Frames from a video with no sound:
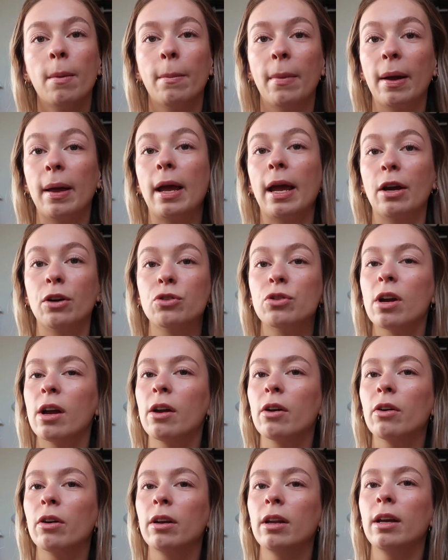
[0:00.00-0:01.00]
my hair
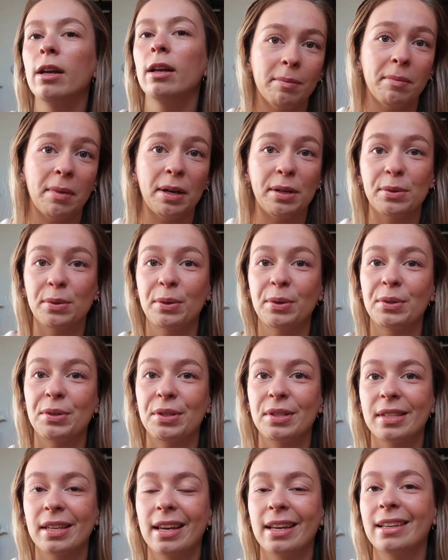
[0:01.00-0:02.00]
dryer on it. May as well
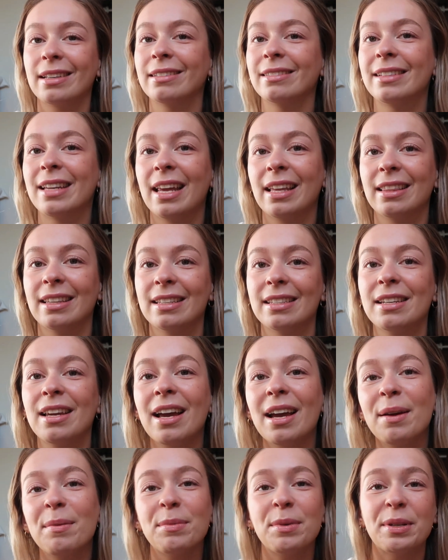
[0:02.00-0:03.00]
just like take this
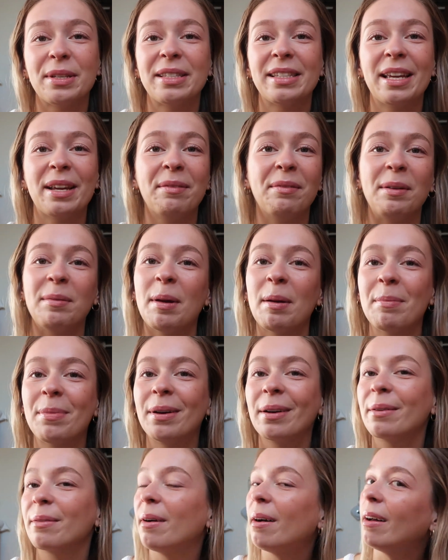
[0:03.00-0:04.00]
time to sit and read my
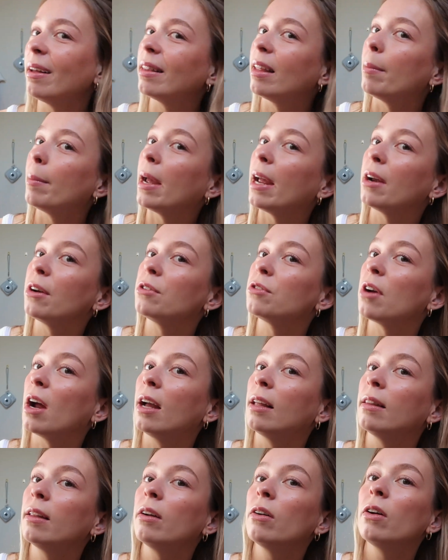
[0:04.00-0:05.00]
book while I let my hair
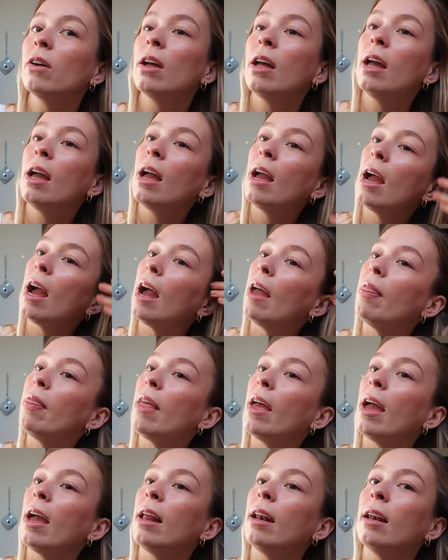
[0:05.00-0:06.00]
dry a little,
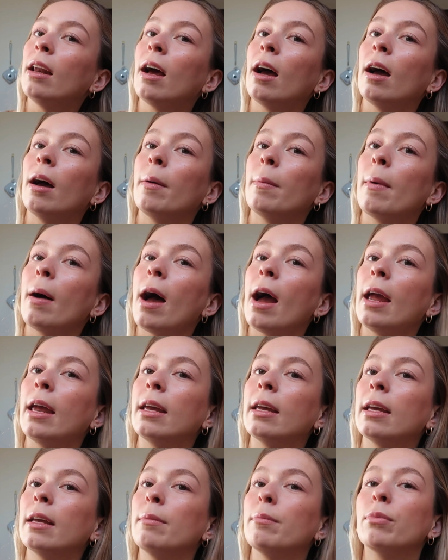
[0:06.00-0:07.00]
and then I
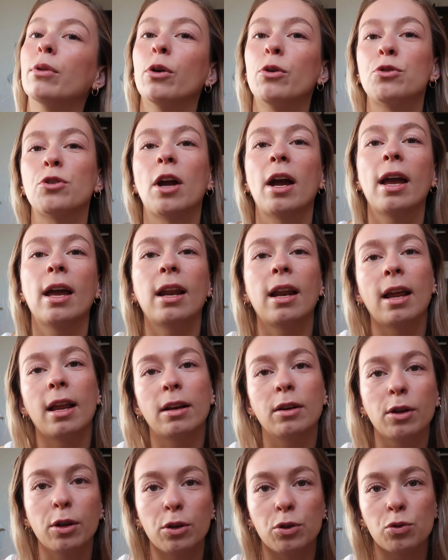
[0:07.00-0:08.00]
can blow dry it
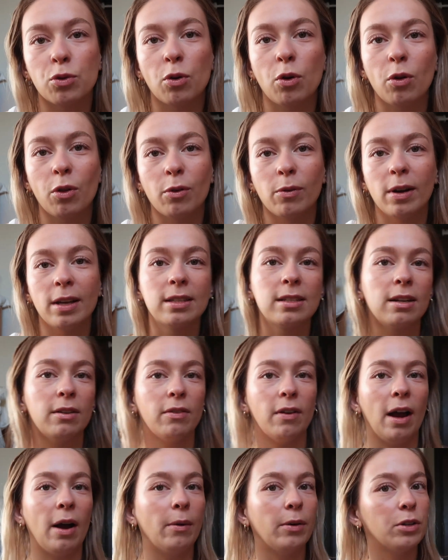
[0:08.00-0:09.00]
and control the rest
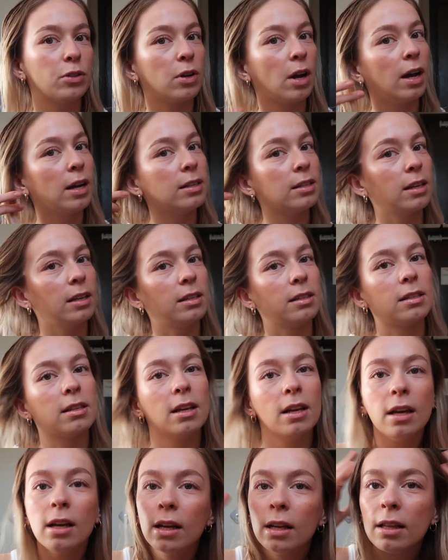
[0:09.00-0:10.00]
of how it dries, because
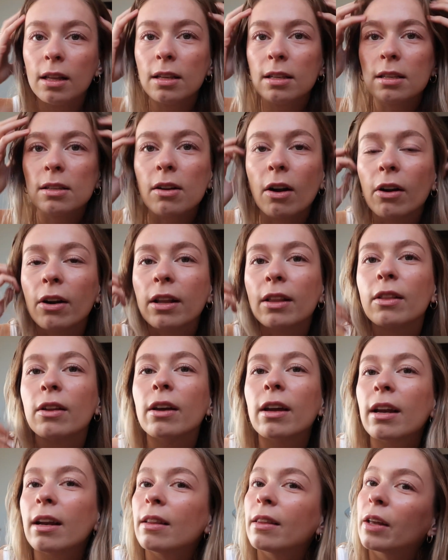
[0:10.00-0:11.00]
this is already
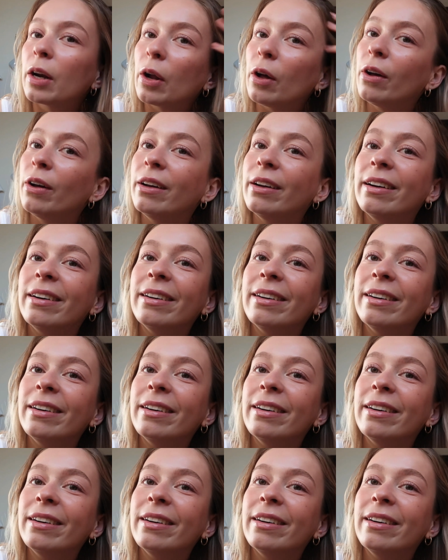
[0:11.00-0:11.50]
looking a little